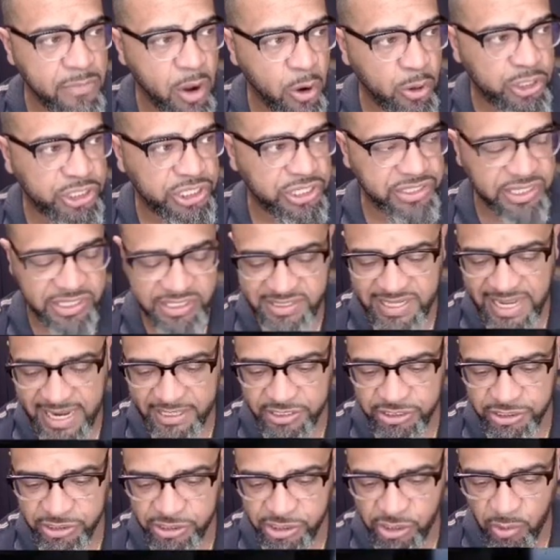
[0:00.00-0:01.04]
a motion
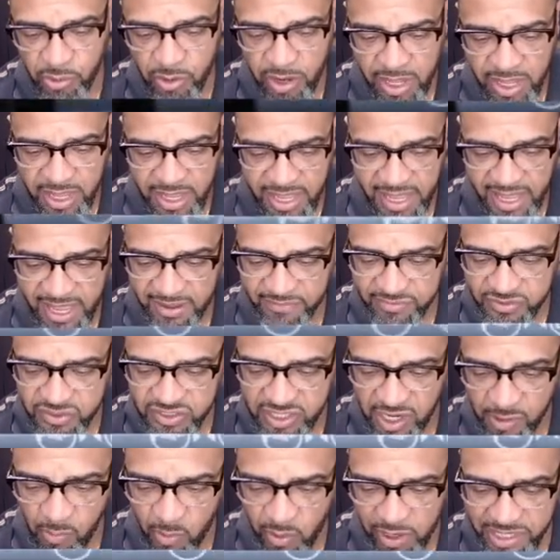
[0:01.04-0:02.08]
detection. So if
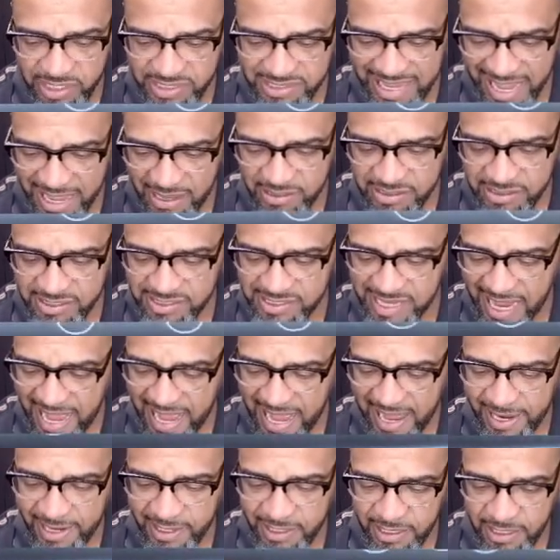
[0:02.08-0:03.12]
someone is
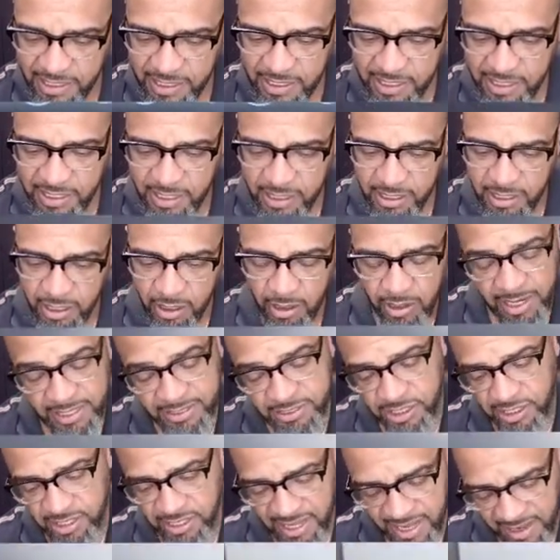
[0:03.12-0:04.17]
outside, or
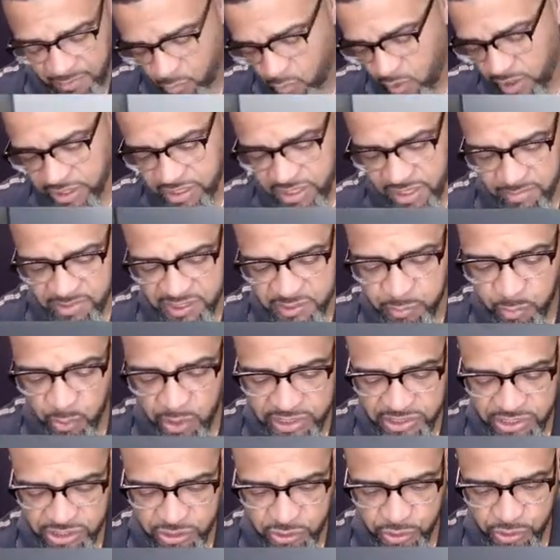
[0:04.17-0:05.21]
actually one of them is
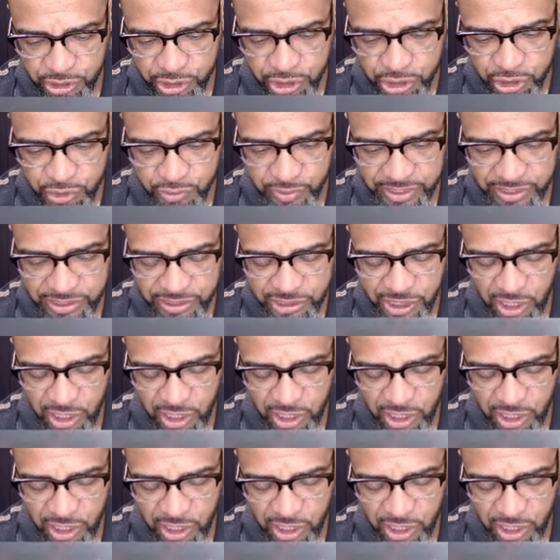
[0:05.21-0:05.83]
pointed to the street.